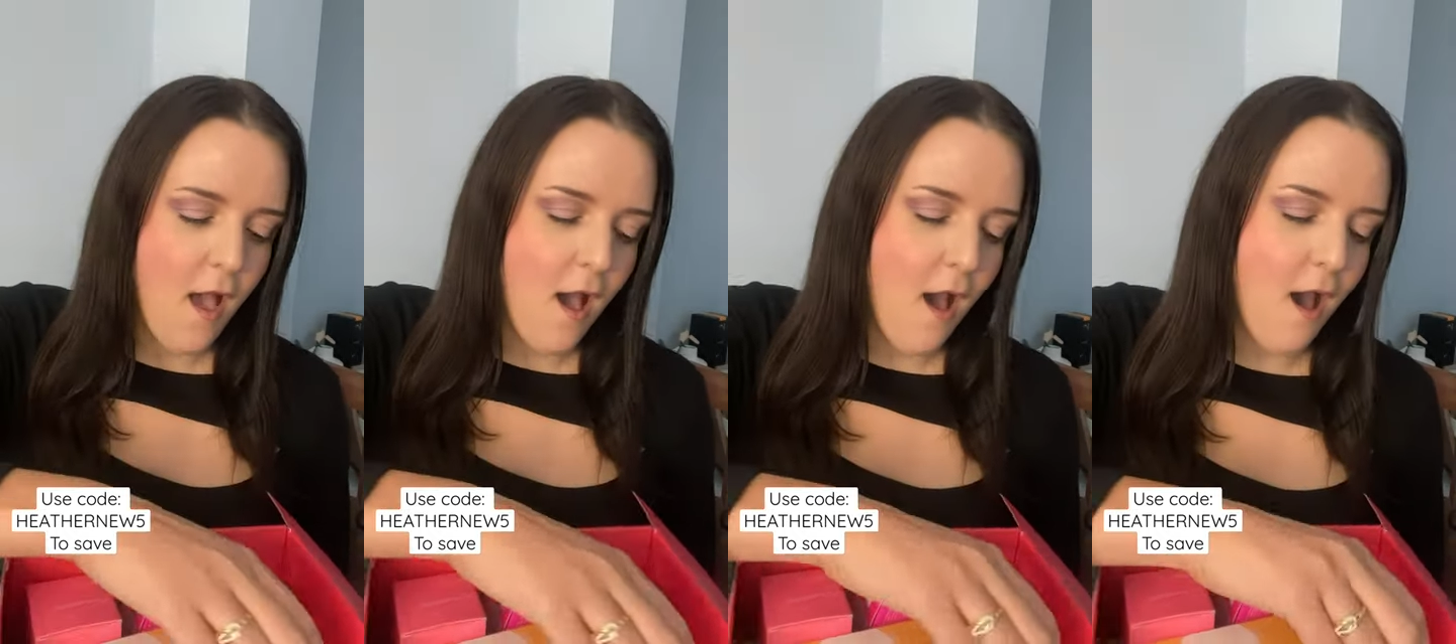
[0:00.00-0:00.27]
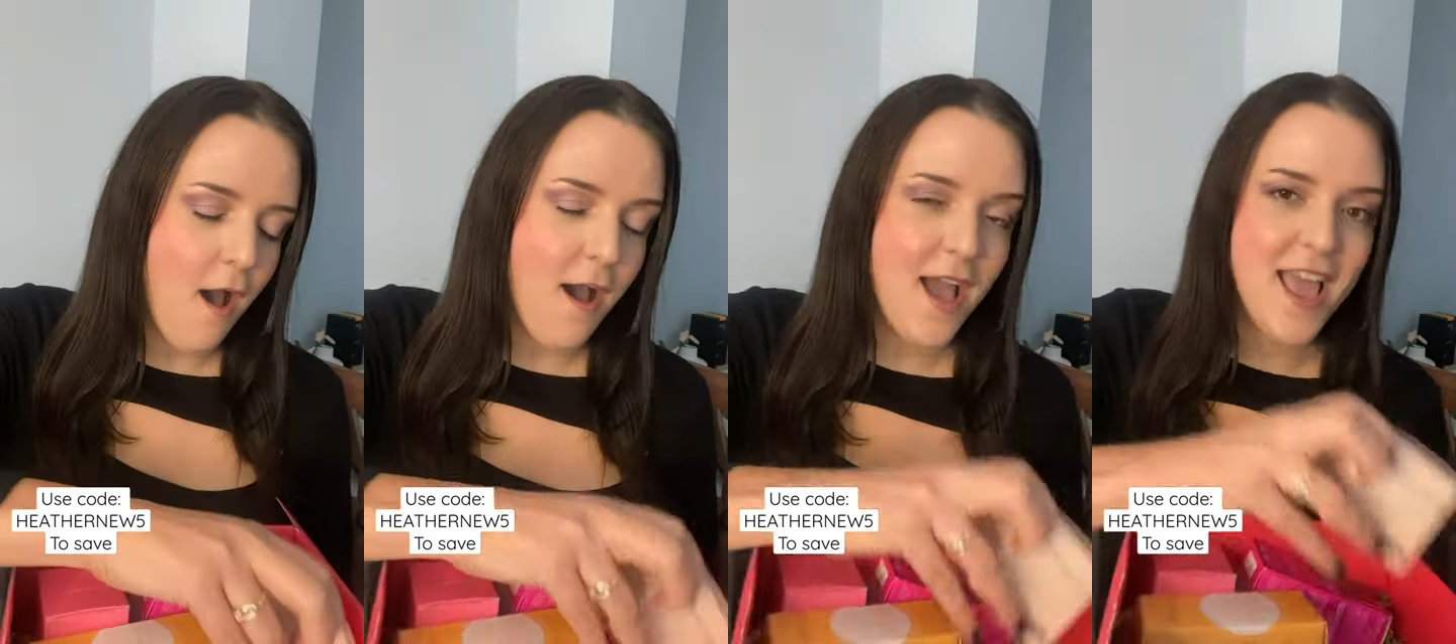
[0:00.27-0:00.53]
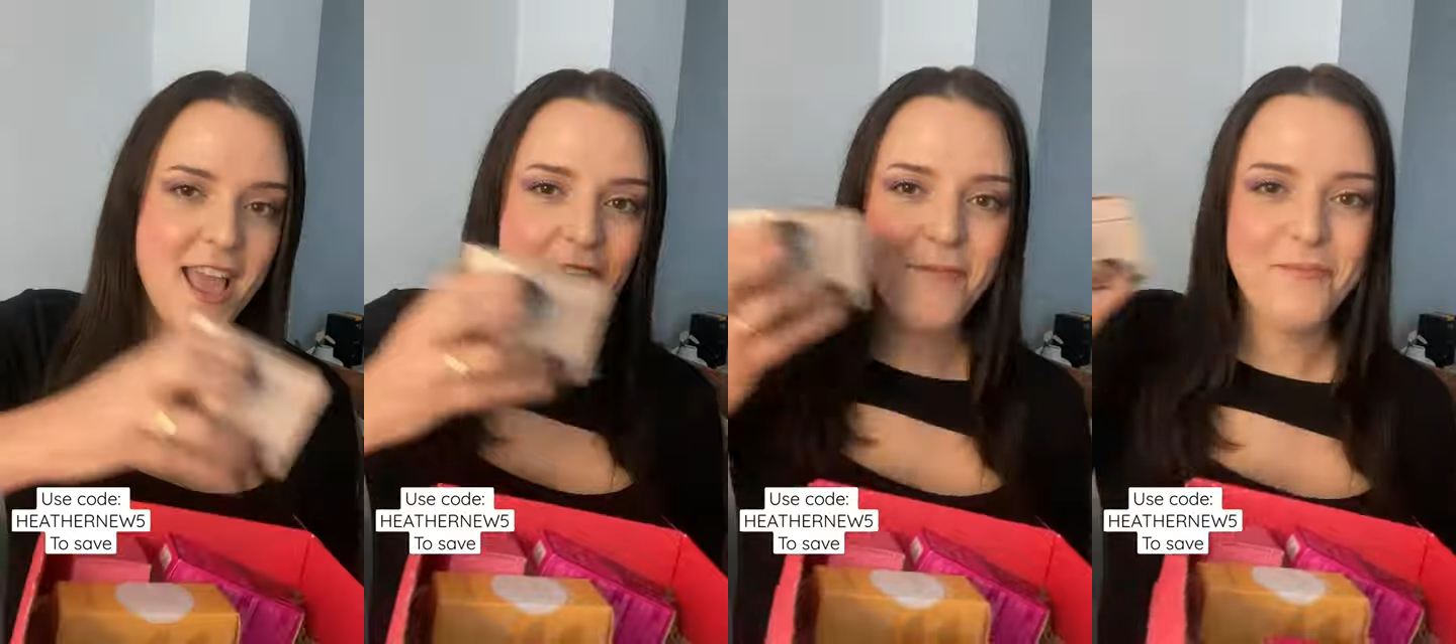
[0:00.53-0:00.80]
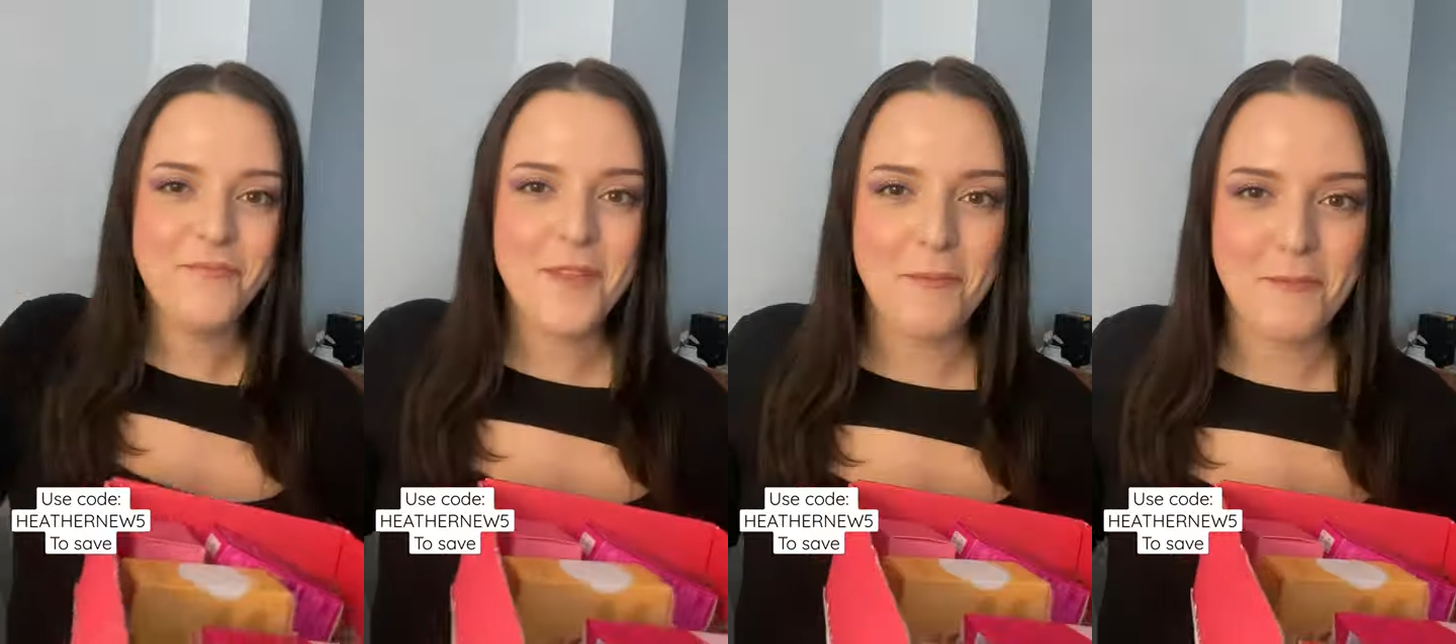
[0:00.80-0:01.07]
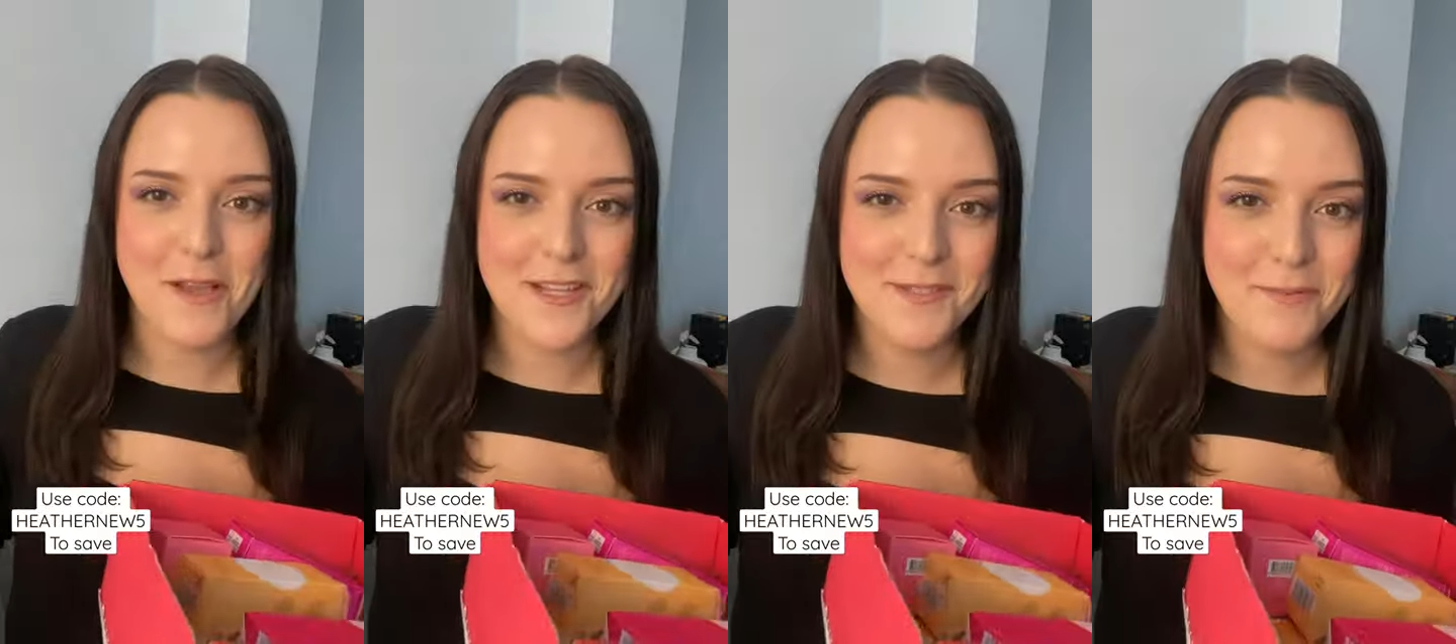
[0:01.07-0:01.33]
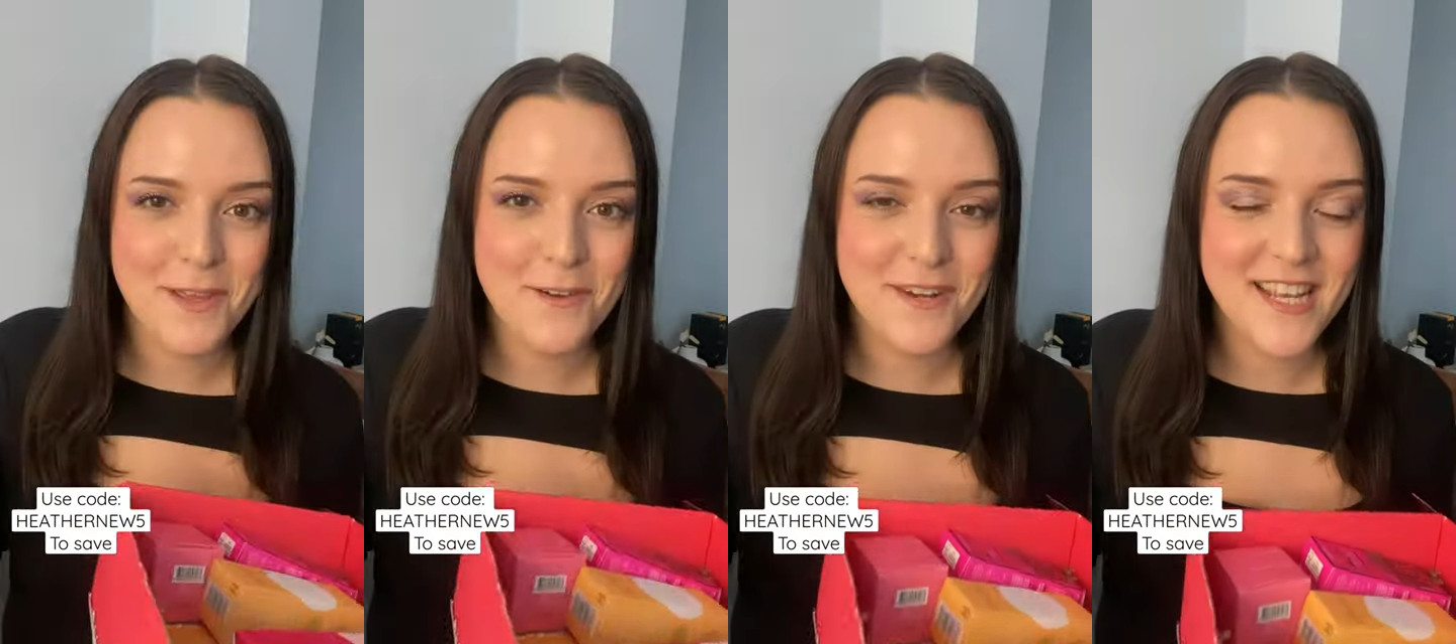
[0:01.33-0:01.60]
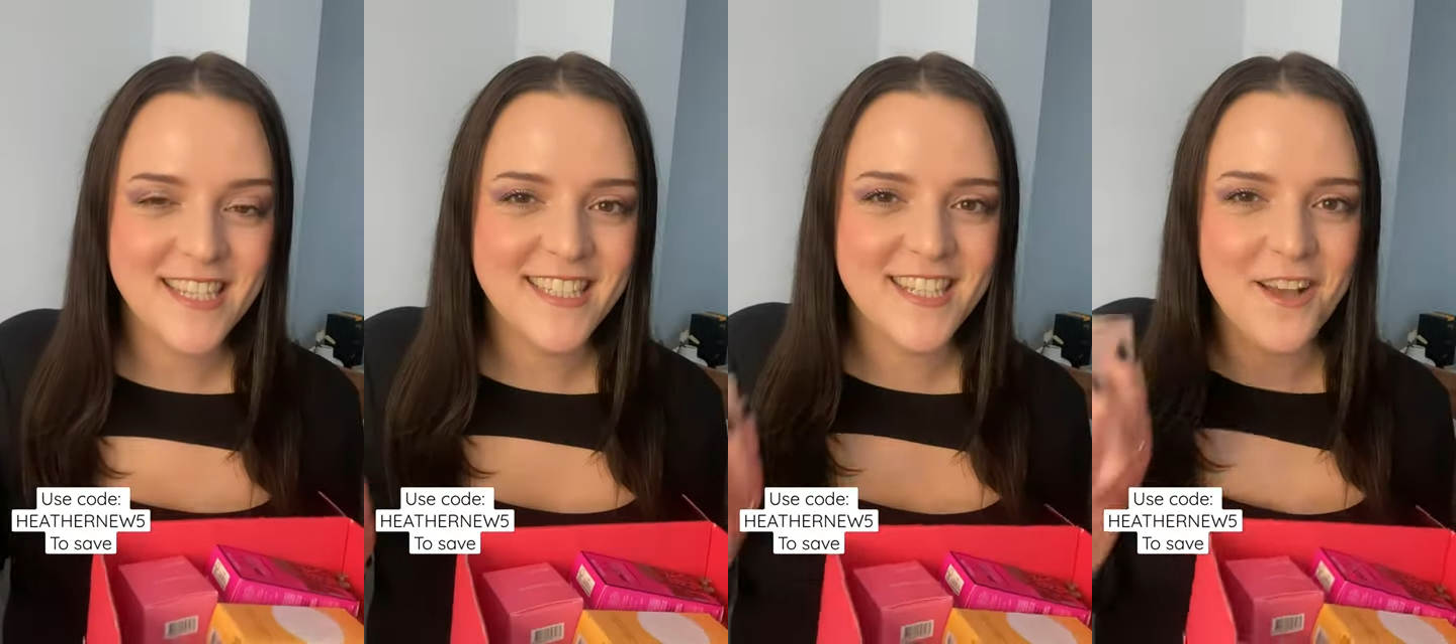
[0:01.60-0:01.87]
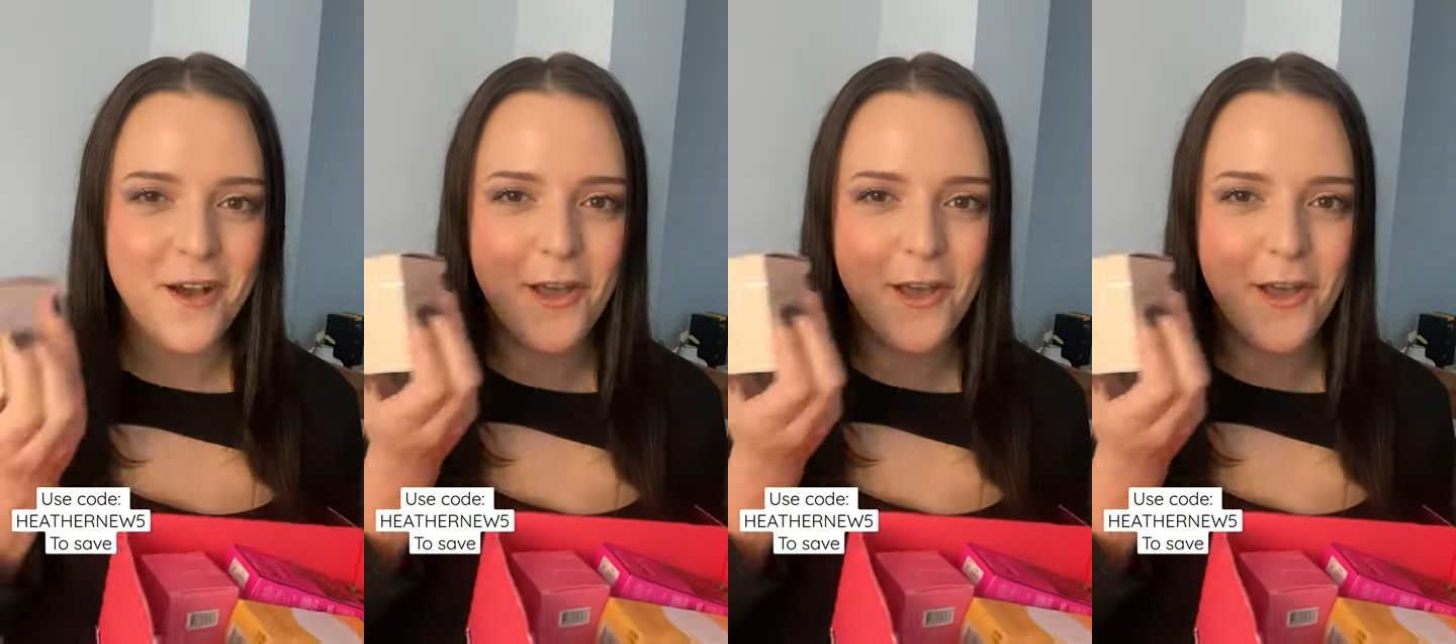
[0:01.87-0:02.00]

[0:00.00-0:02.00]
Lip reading: I'm going to be honest,